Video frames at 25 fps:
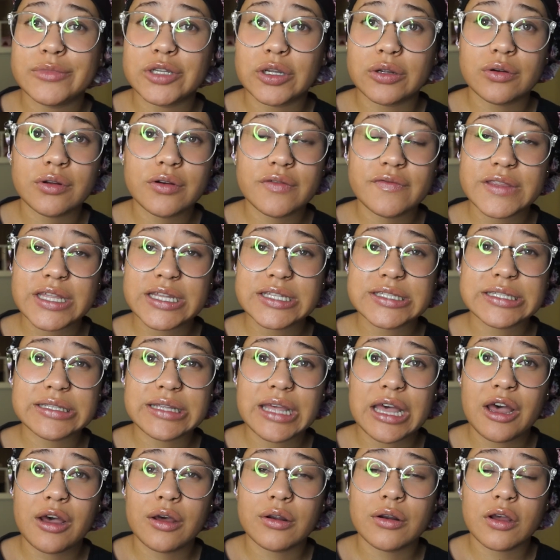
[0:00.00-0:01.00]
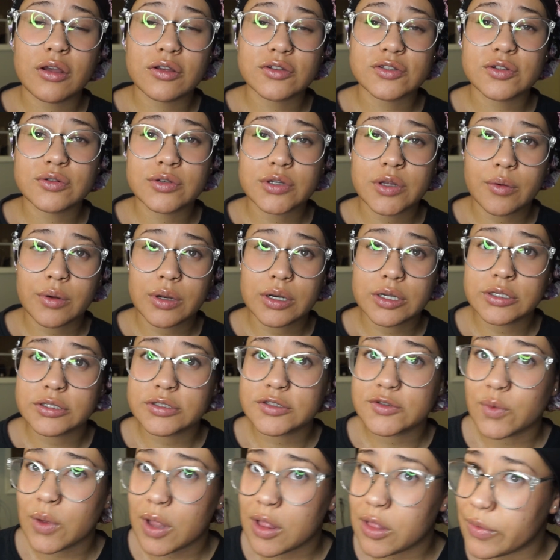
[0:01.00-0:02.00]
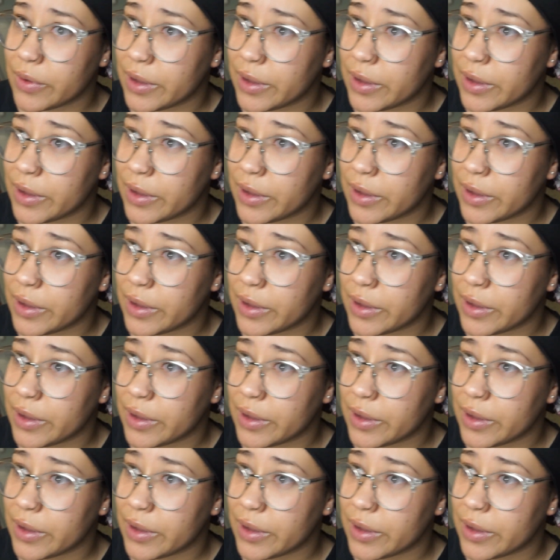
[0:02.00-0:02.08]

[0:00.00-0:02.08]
Don't know if that's allowed. Also don't want to swallow